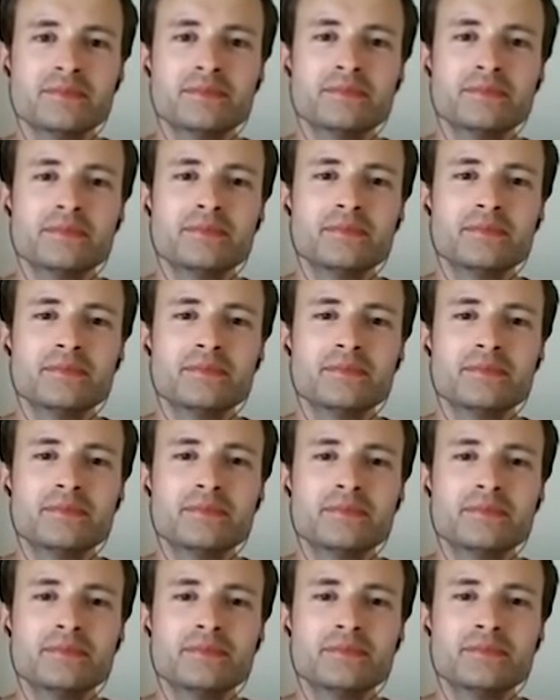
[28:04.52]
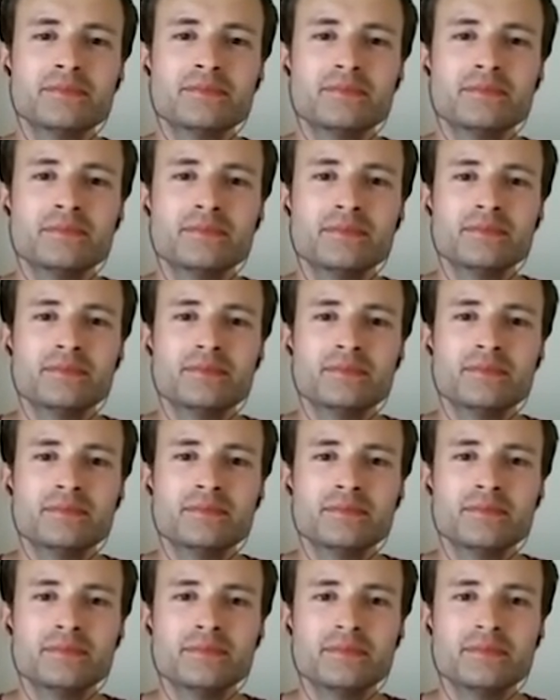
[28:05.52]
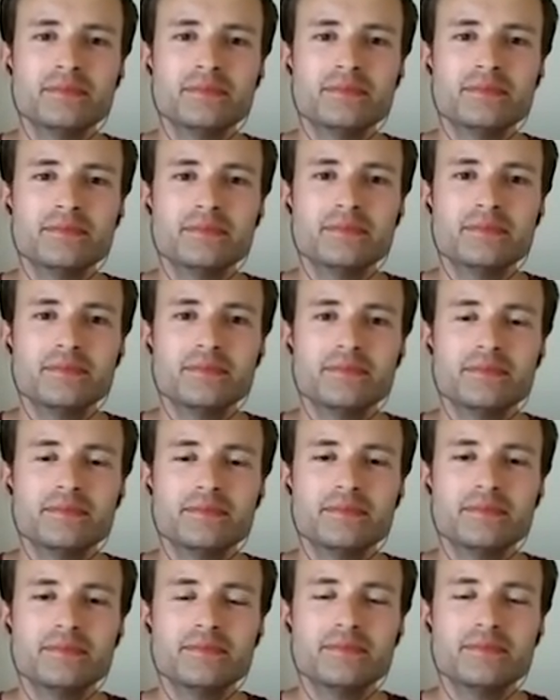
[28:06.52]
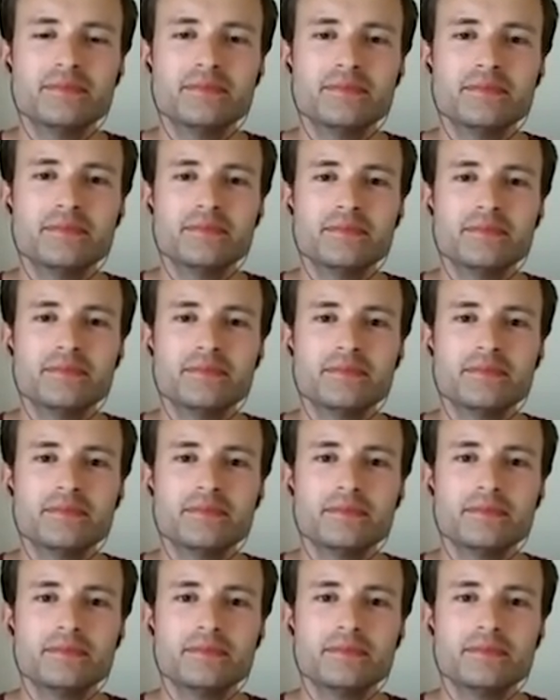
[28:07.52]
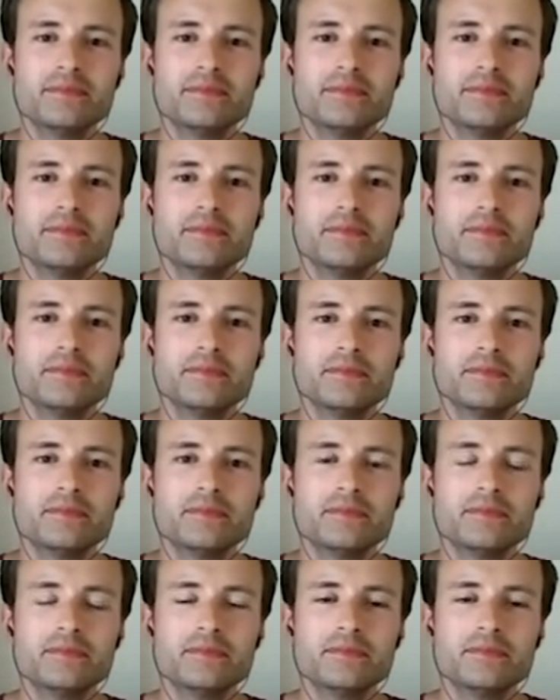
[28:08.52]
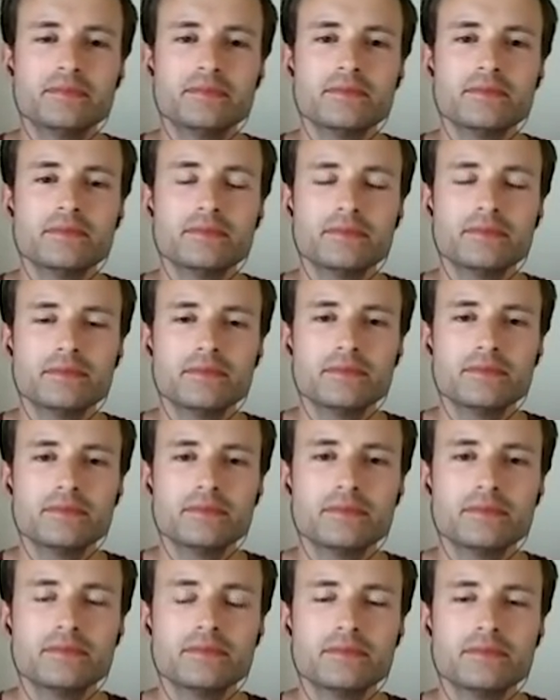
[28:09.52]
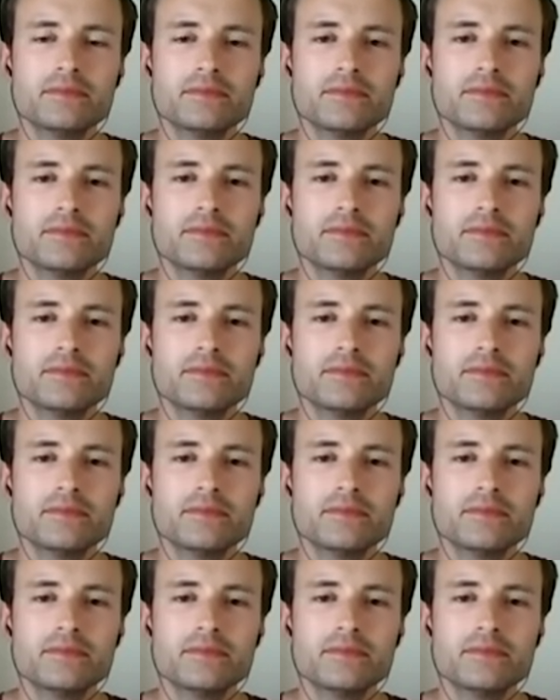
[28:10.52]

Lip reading: This person isn't speaking.